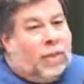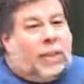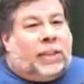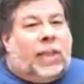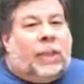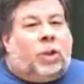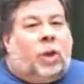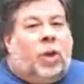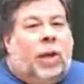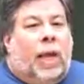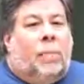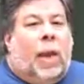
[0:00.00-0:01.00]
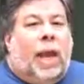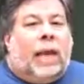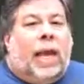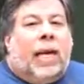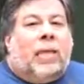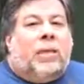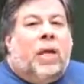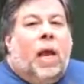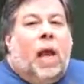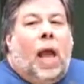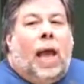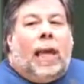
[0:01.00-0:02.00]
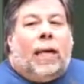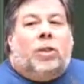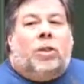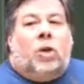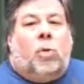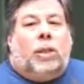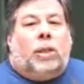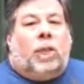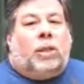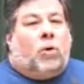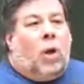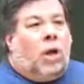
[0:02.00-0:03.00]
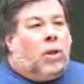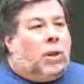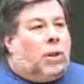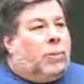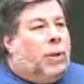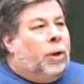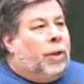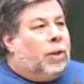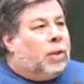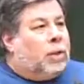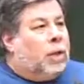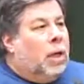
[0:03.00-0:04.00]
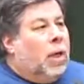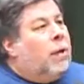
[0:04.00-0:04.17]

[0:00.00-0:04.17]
the teacher, in my case, I had so much electronics experience